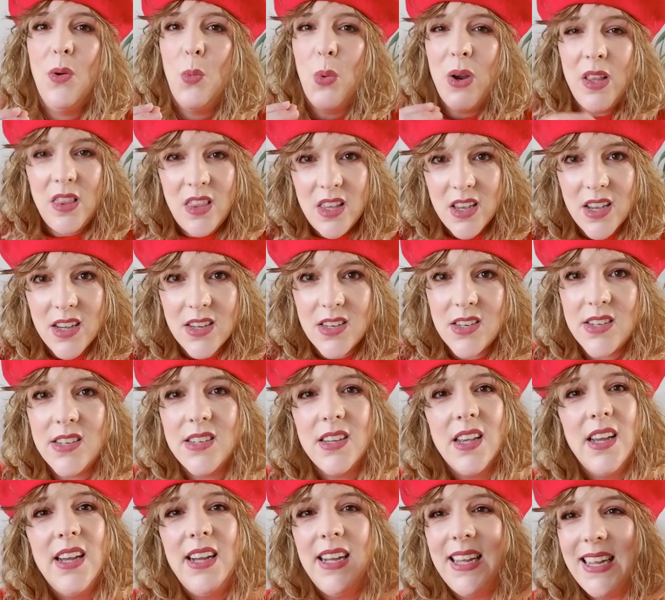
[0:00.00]
with
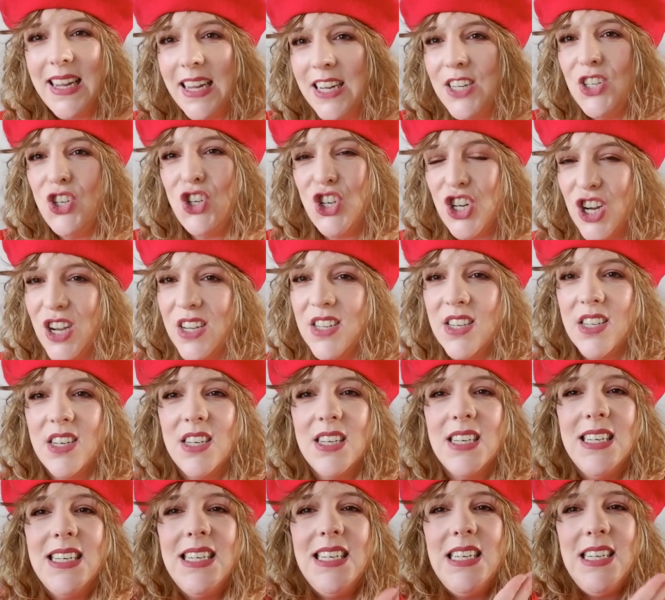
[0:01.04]
this, it just
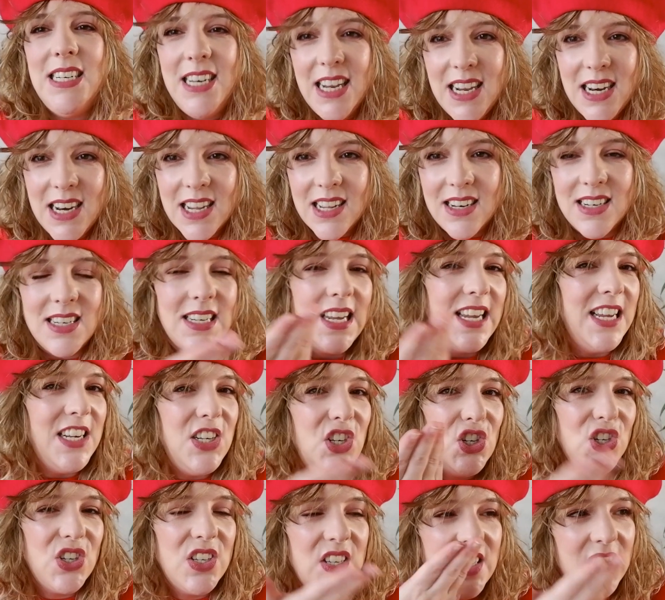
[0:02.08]
didn't.
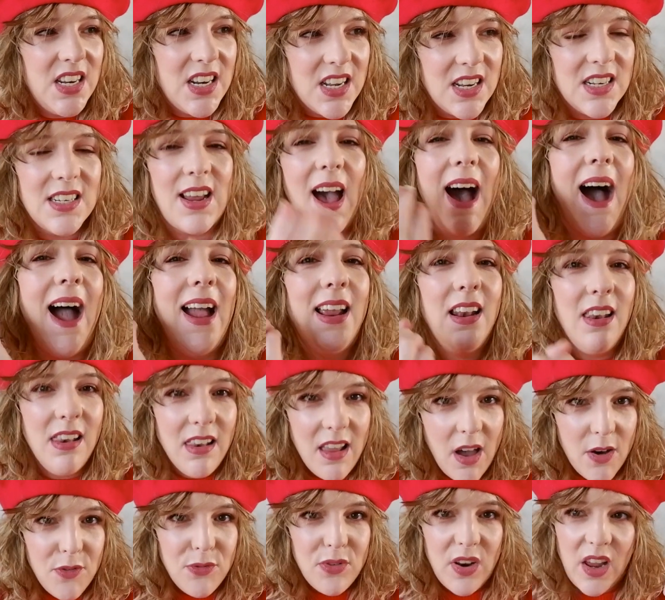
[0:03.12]
It just didn't. I
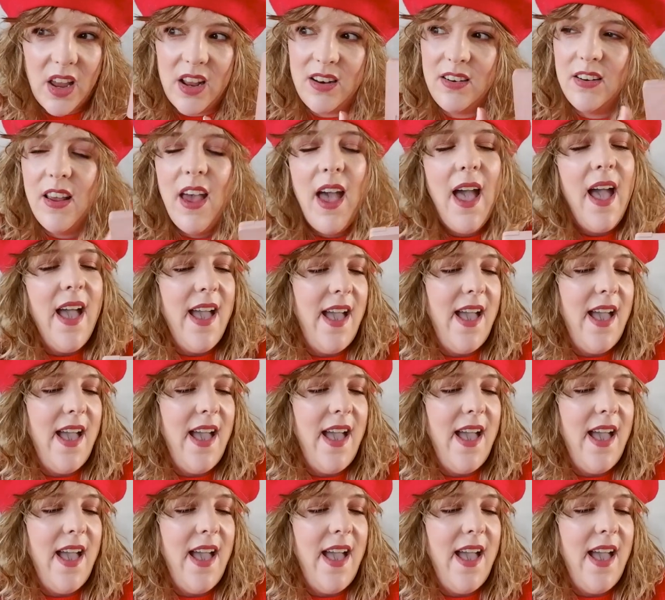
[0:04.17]
loved it.